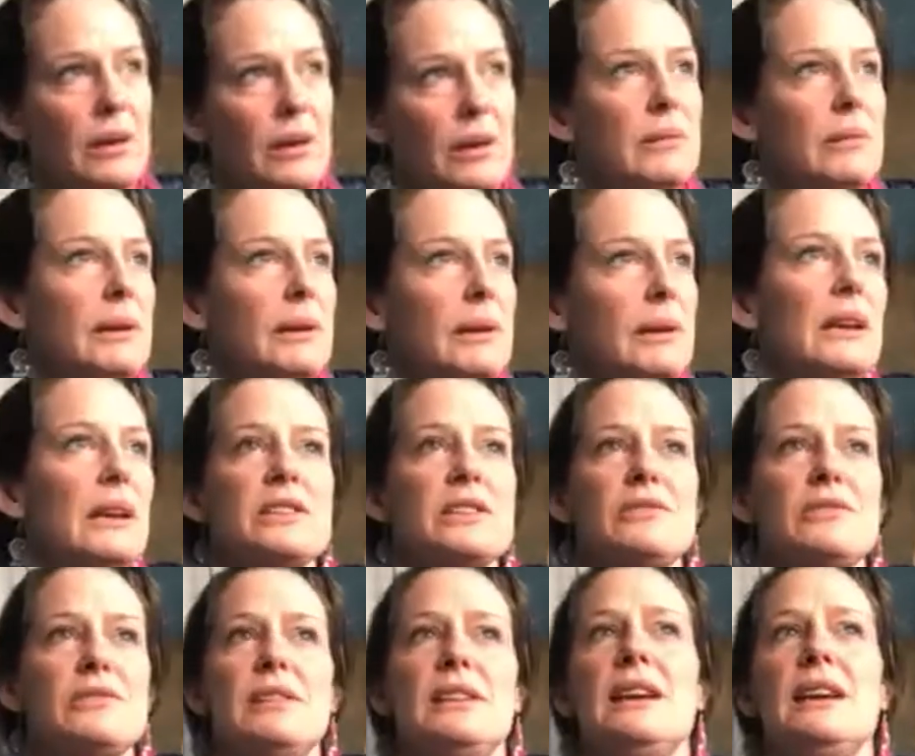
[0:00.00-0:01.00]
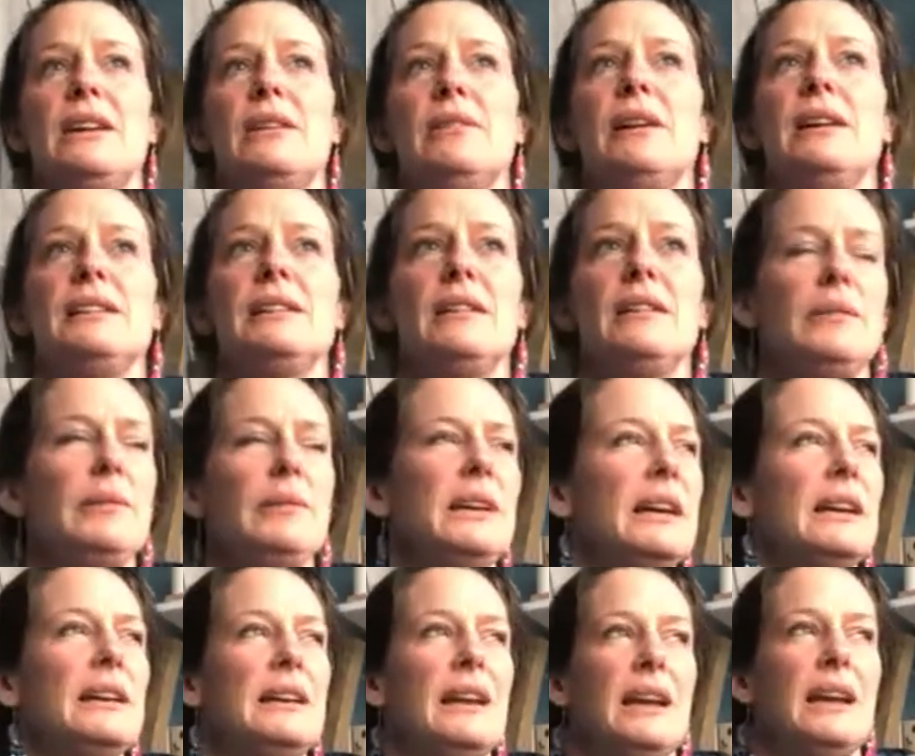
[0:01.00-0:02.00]
I'll answer it now. We
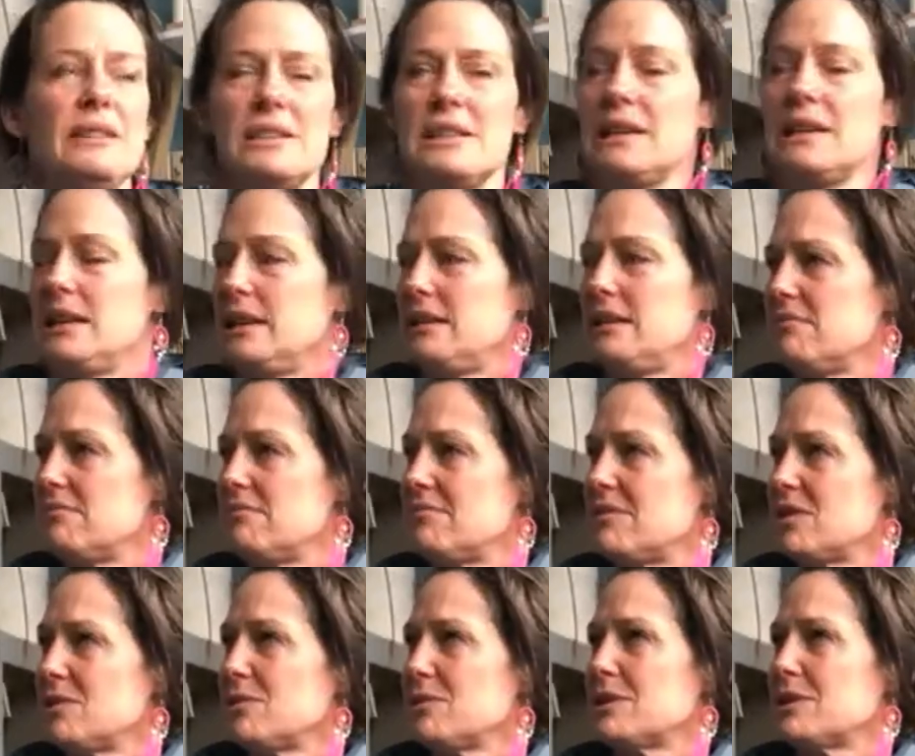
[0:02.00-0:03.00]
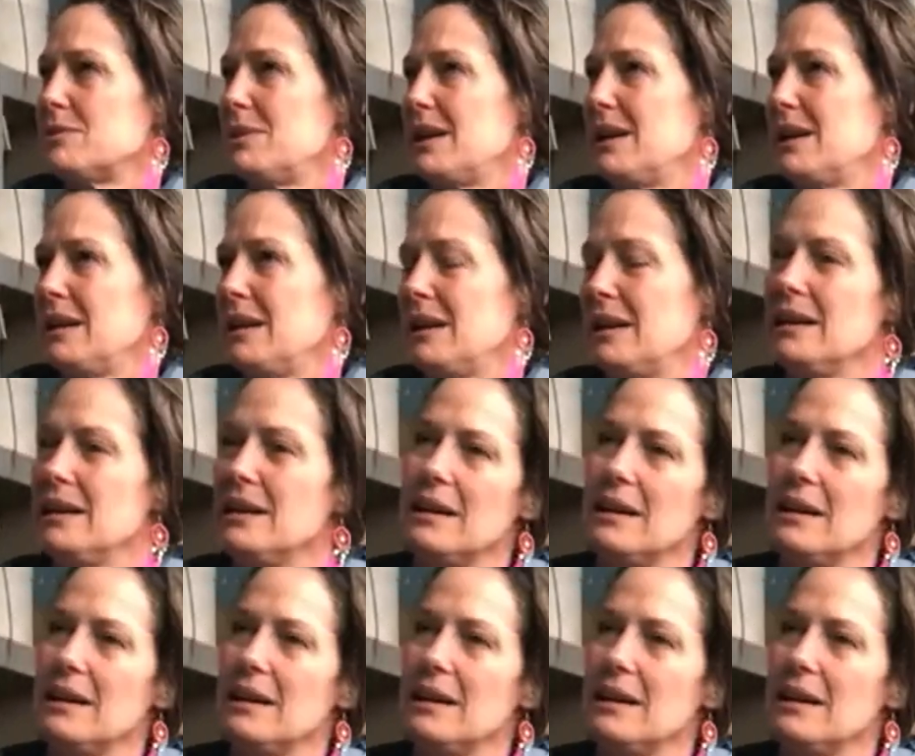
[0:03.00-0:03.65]
hadn't actually talked about that.